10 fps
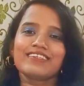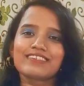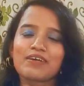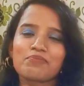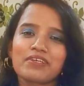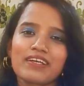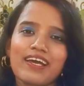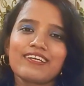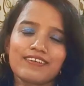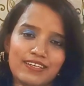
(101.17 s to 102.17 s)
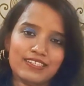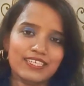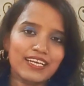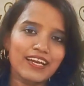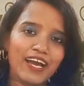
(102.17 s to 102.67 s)
It is something like
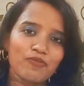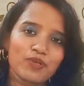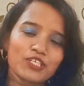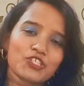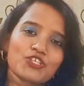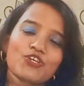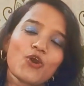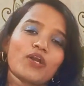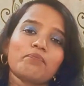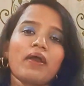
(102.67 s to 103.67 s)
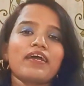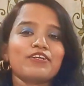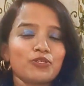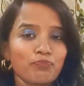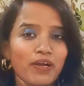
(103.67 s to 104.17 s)
C language got
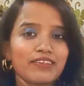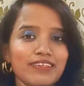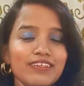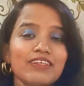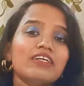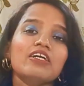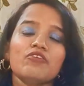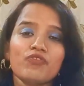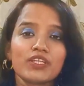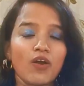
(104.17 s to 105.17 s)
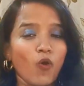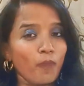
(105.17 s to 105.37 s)
married to Python with the